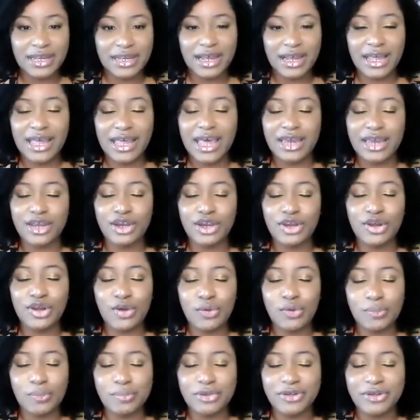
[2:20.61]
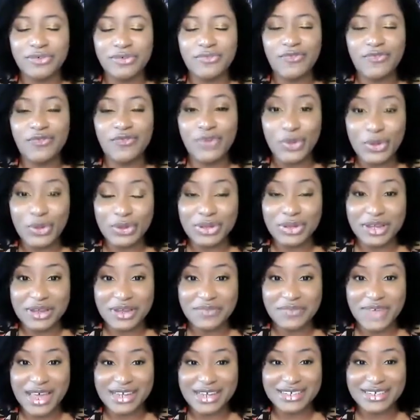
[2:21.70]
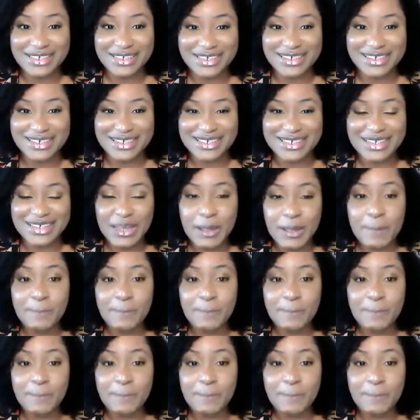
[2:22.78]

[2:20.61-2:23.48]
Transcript: I had a notebook full of ideas,